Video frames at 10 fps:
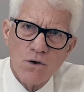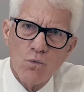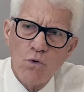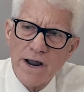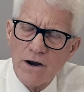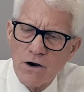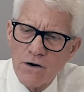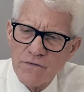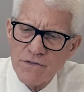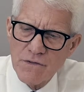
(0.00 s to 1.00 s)

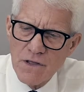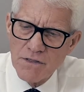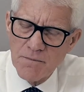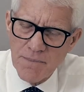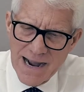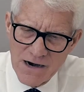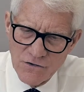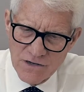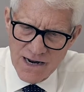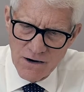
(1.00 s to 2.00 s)
where the
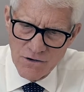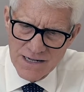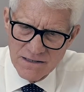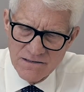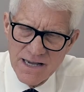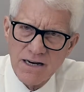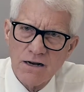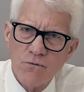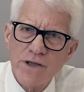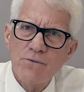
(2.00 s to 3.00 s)
buyer's inheriting a
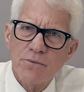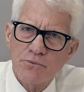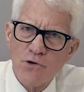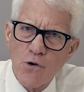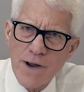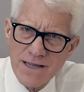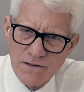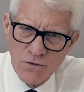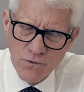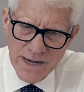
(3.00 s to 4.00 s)
tenant, we would prorate
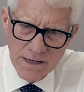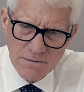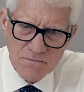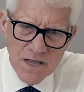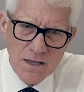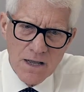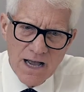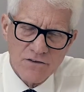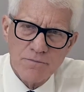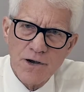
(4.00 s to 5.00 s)
the rent.
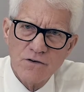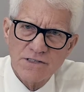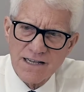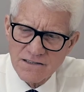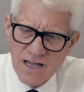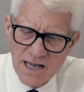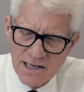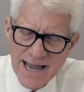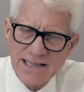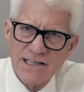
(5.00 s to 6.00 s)
I suppose that's not
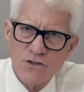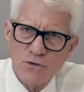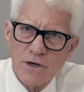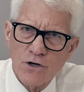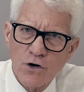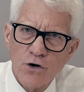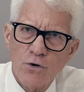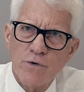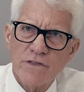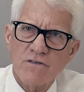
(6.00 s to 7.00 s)
likely to occur
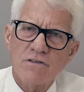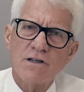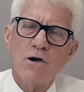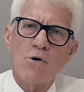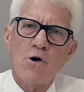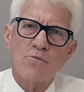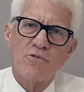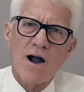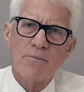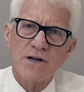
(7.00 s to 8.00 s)
with the Zillow-owned
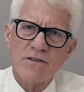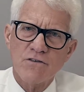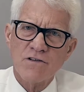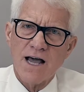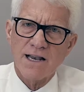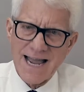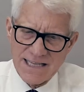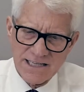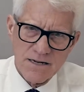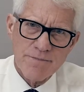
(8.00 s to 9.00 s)
property. There's not
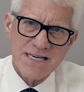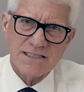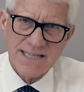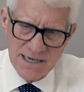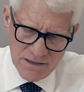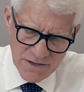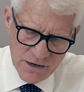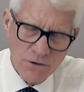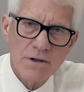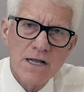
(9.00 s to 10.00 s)
likely to be a tenant
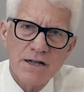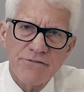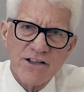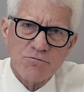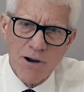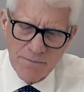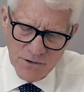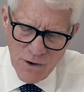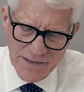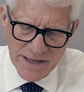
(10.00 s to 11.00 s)
there, and that's probably
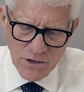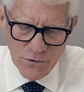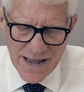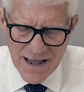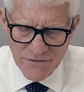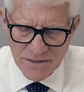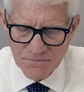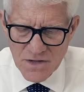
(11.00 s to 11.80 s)
why they don't have it.